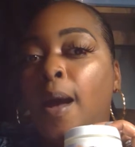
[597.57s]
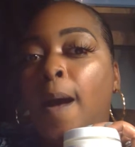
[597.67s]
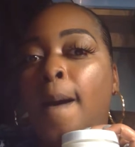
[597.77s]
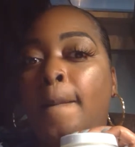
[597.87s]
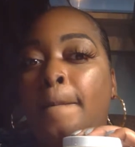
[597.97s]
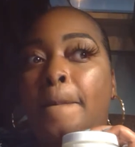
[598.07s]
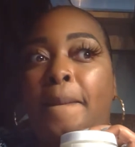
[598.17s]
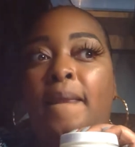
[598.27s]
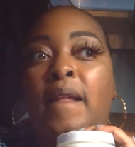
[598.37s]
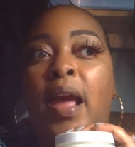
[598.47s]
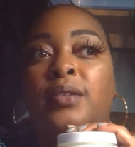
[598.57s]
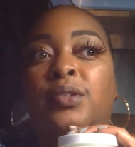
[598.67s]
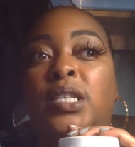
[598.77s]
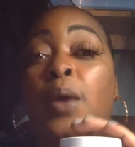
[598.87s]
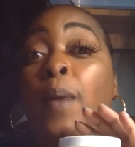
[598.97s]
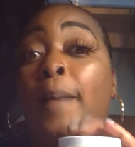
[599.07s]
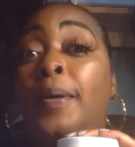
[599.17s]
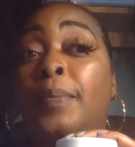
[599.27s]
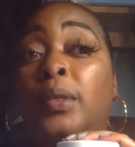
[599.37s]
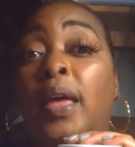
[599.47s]
And and I understand why
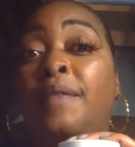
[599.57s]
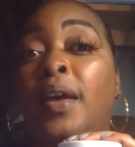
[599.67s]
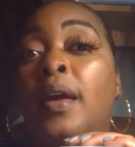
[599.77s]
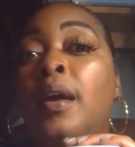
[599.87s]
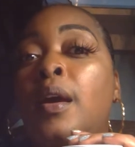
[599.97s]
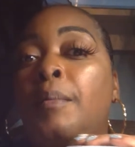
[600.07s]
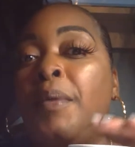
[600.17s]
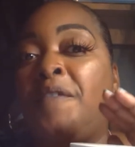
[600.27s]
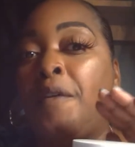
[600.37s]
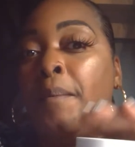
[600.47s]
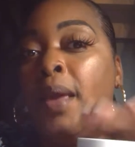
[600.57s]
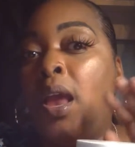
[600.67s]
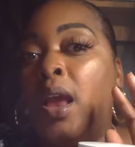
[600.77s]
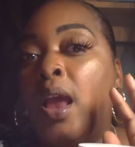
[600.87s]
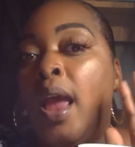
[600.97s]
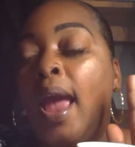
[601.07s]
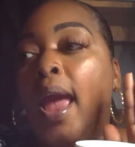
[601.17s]
people love it, but for me,